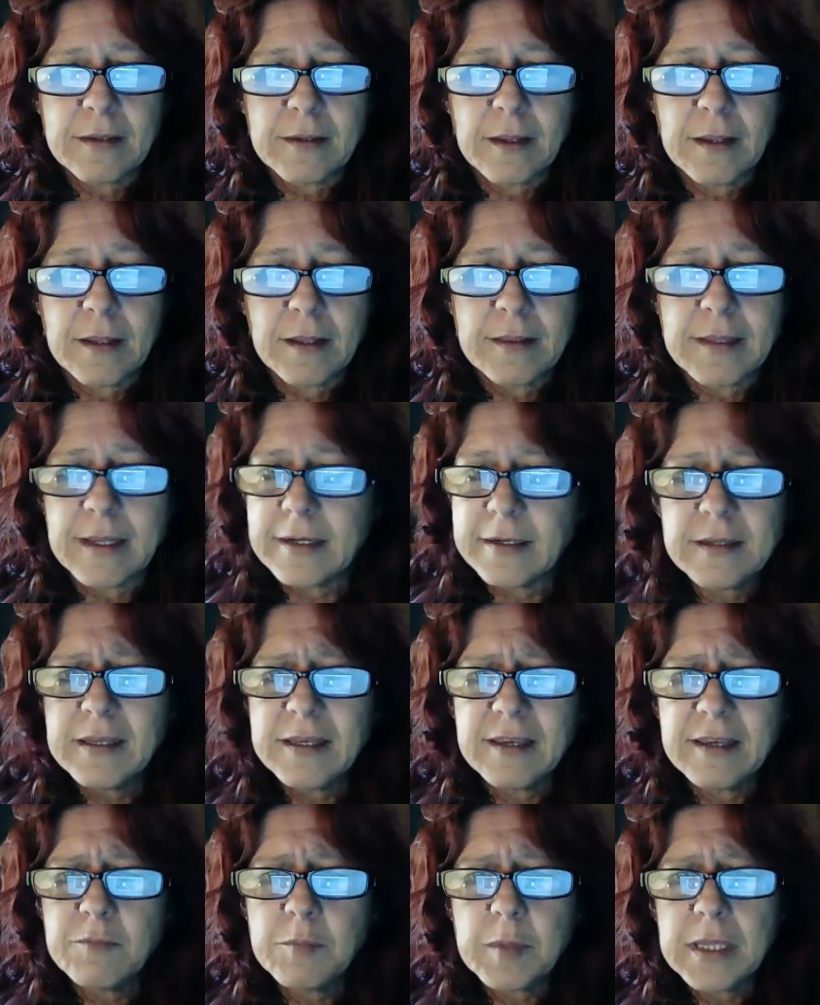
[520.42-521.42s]
didn't
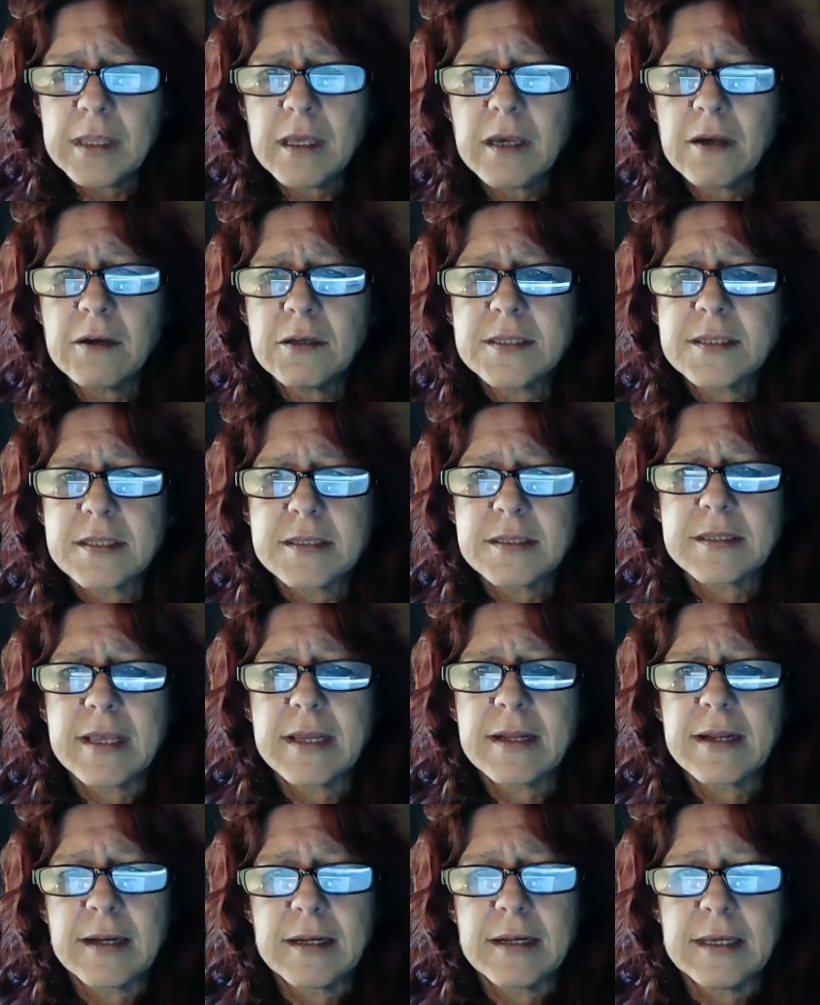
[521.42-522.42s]
give me the answers
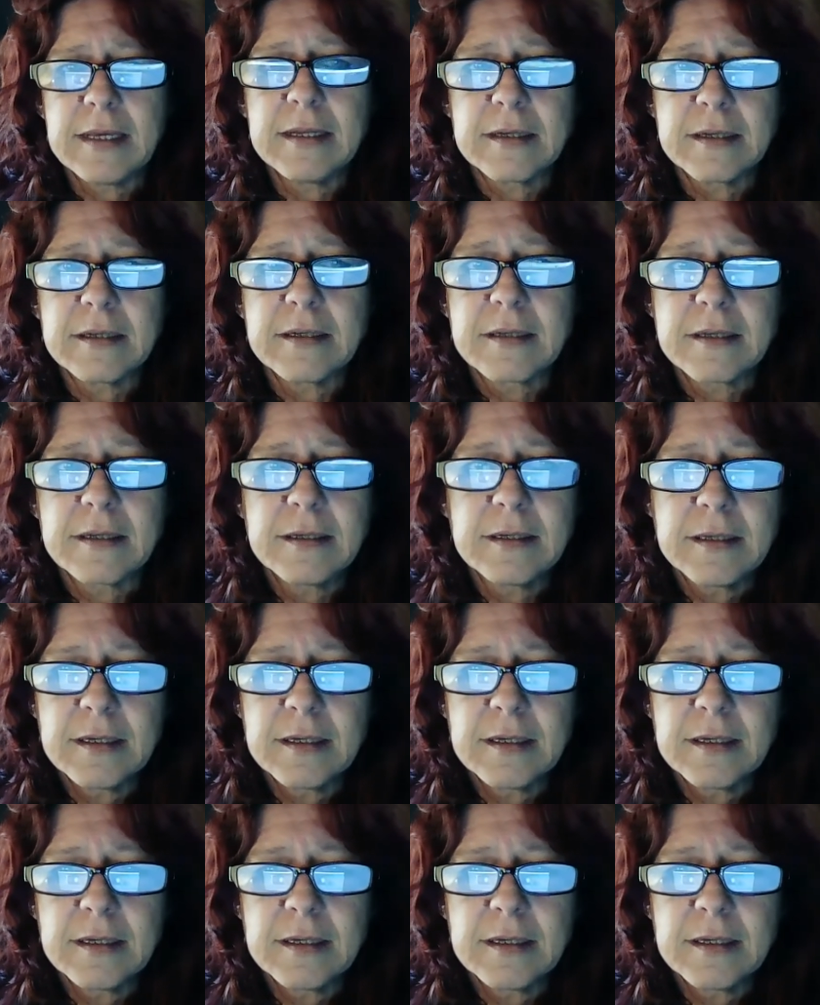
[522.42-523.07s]
that I needed.